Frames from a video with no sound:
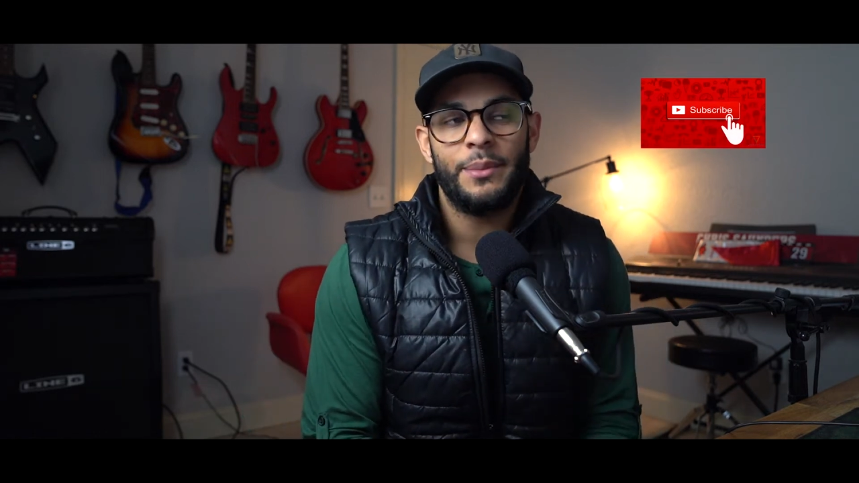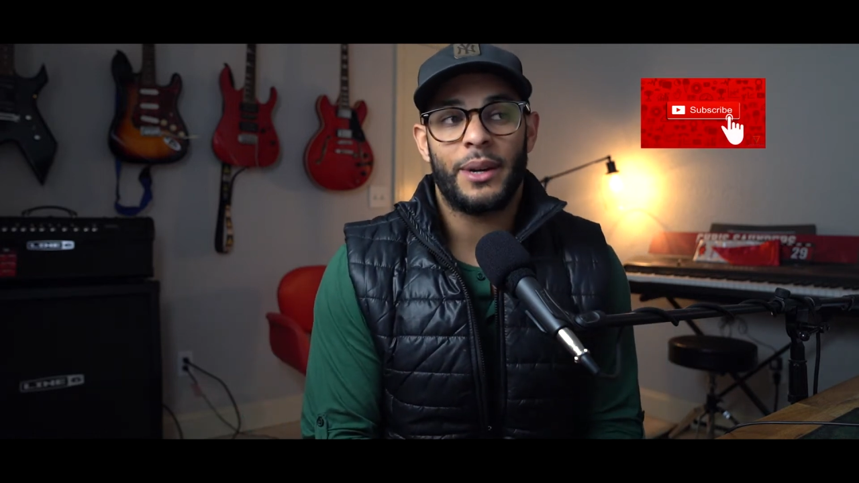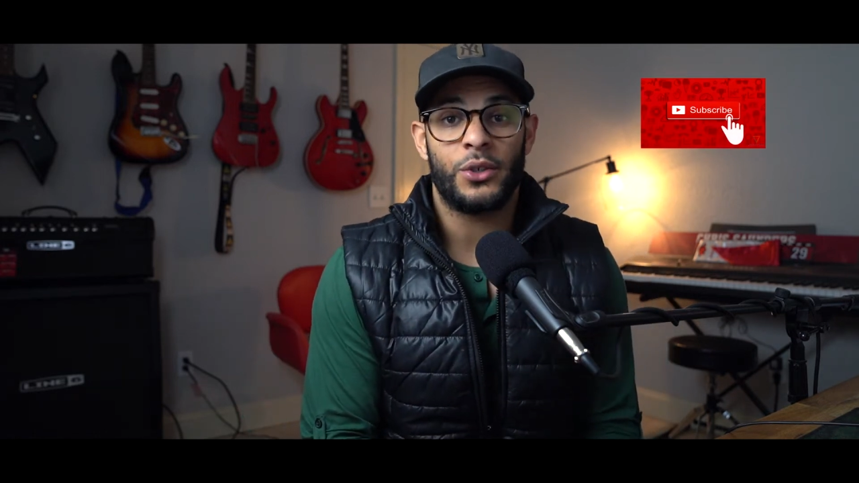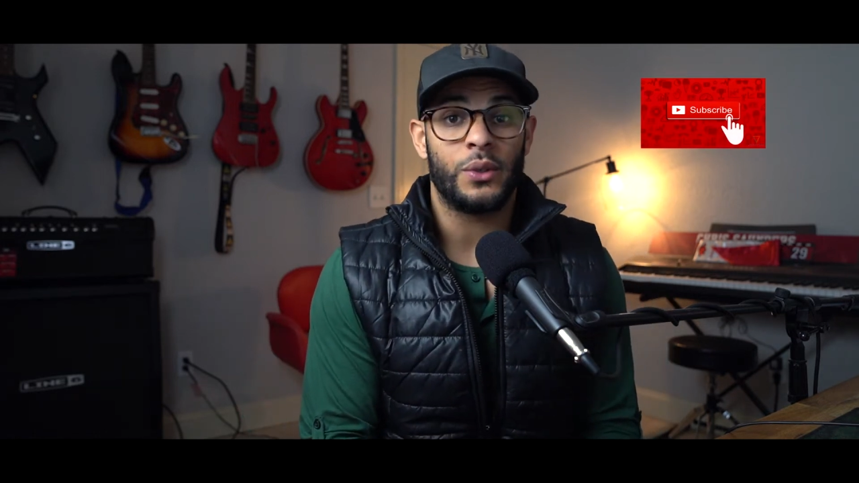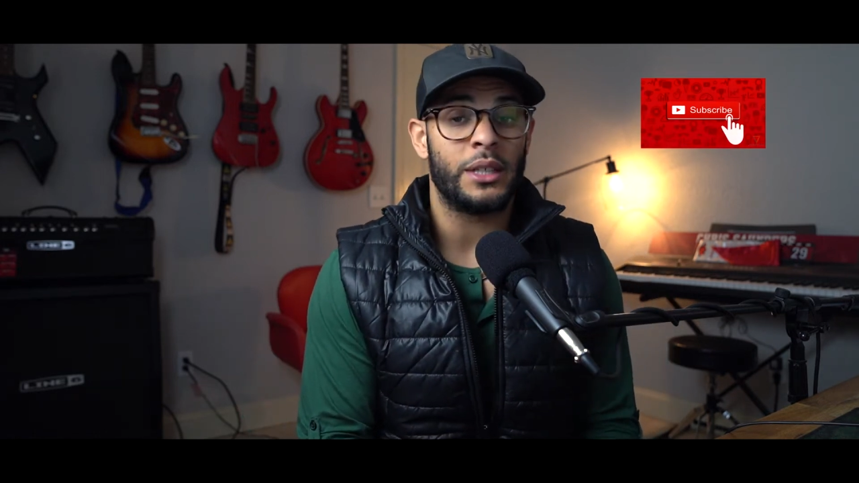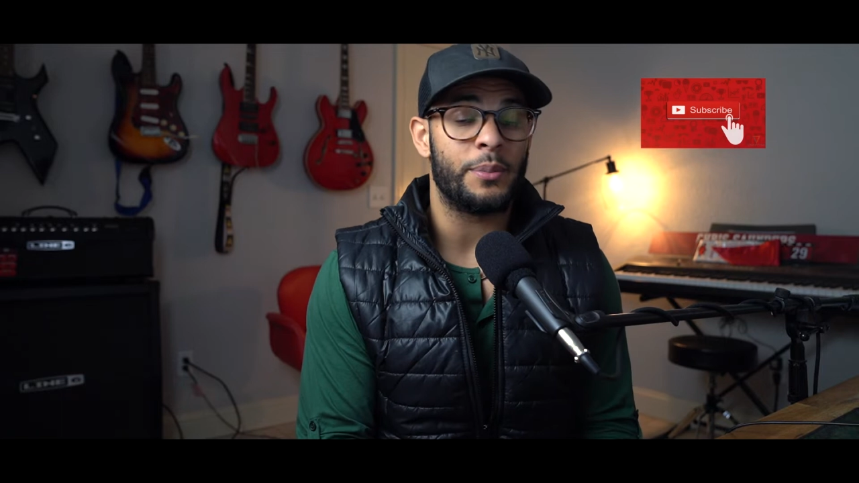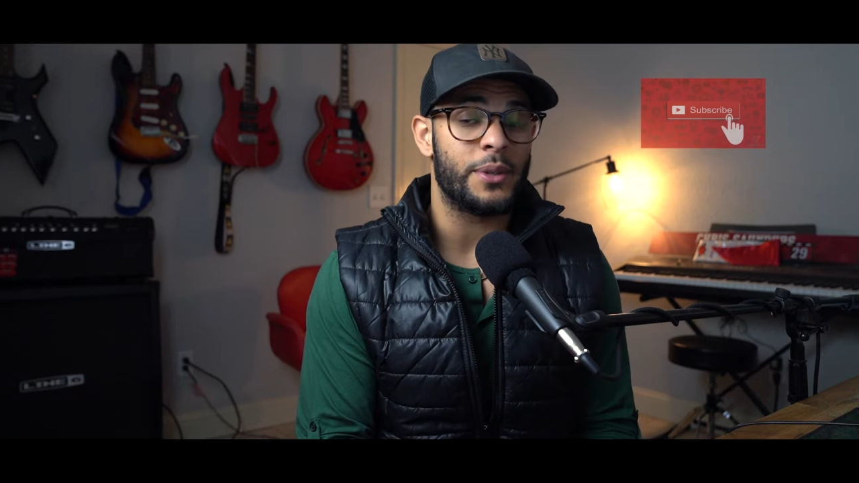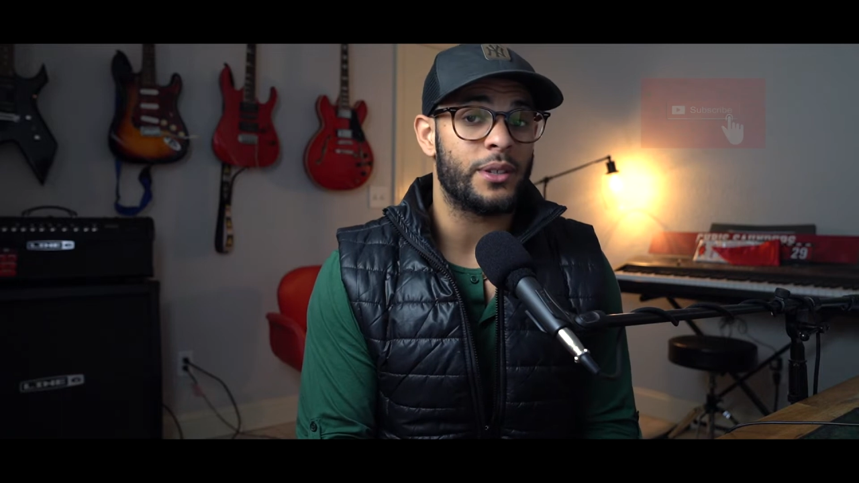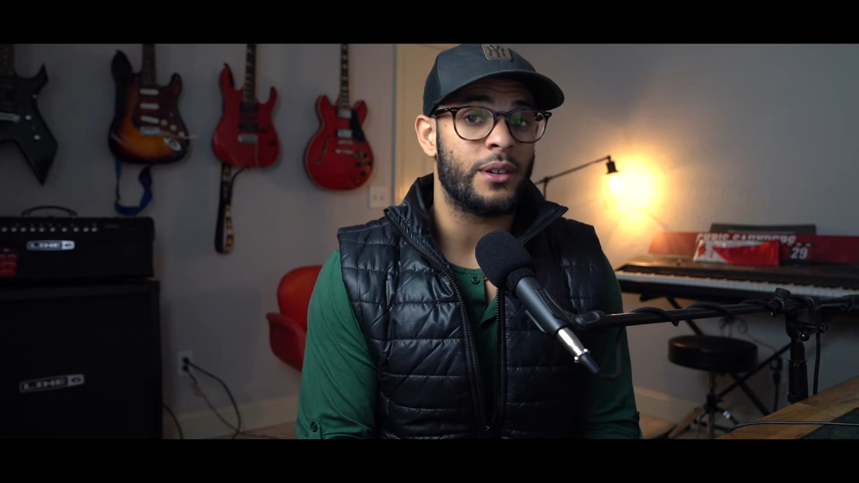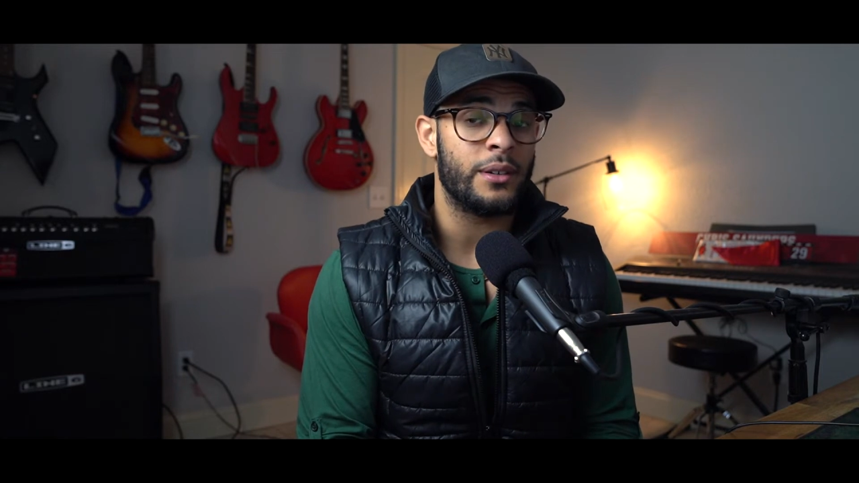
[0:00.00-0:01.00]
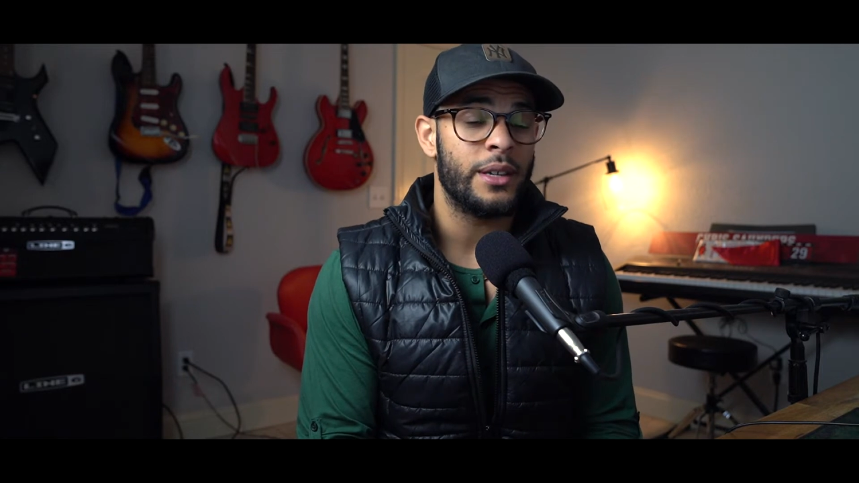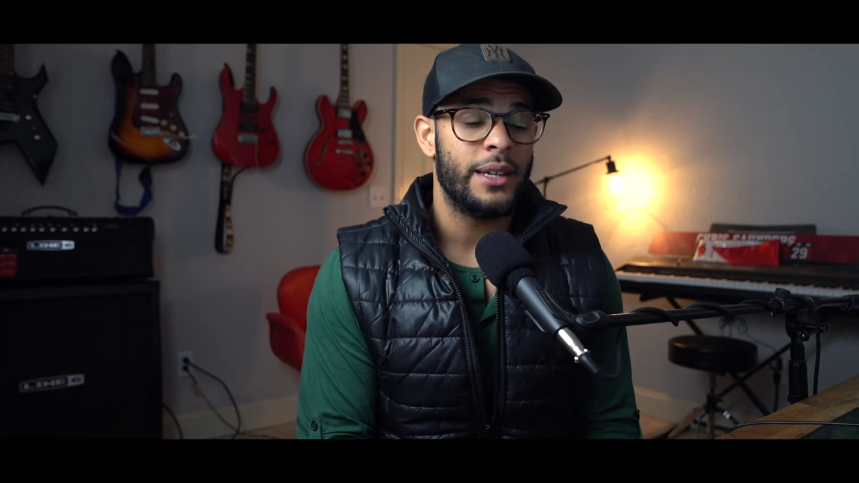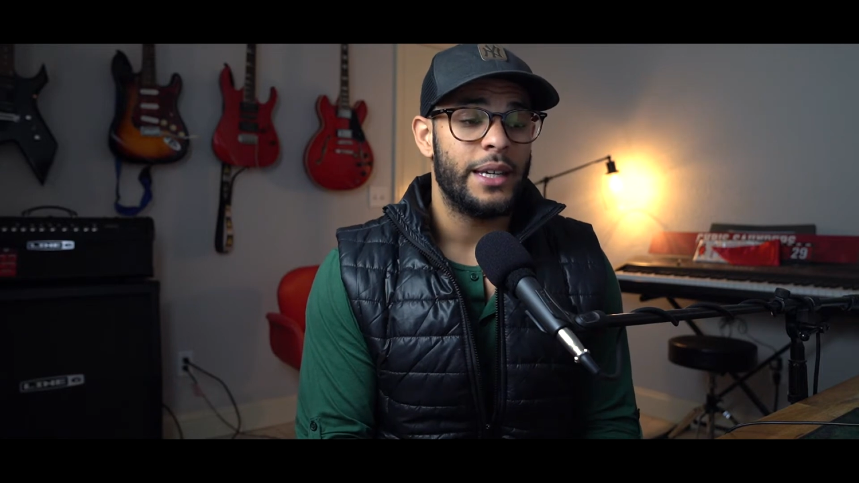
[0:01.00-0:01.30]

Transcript: by Dua Lipa song,